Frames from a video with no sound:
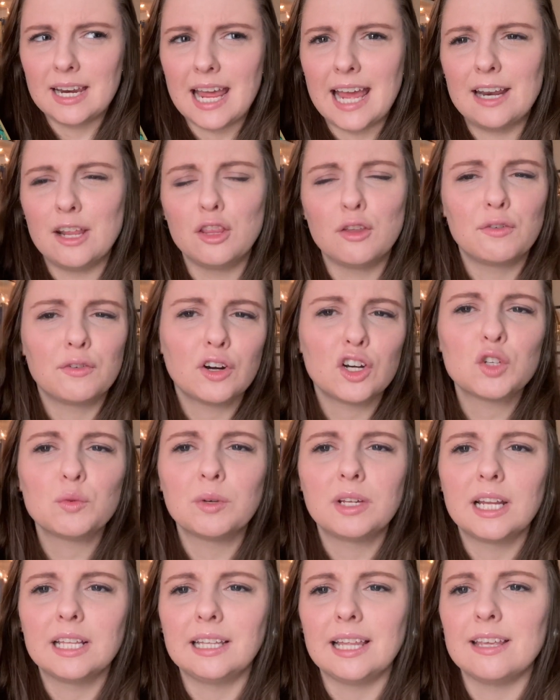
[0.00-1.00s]
And in the first
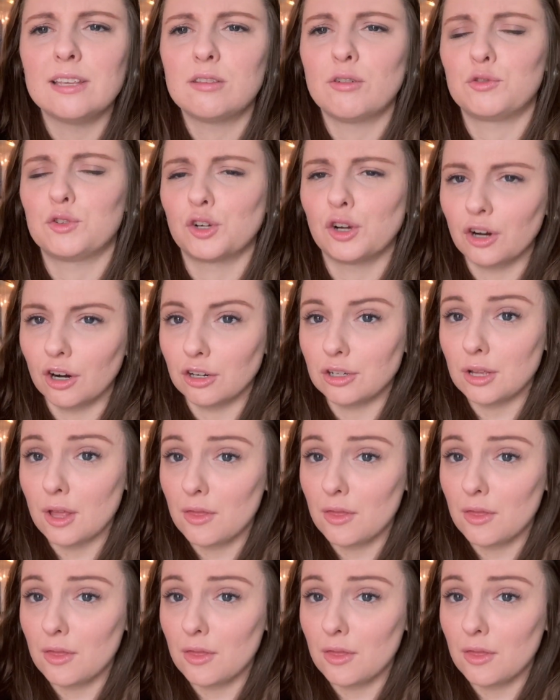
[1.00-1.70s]
one, at least, there's a curse,